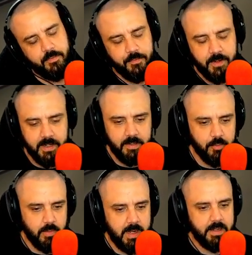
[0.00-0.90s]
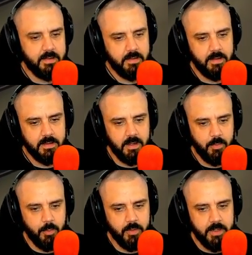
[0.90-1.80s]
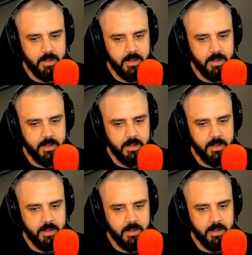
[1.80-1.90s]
Fucking great. Thought we were done.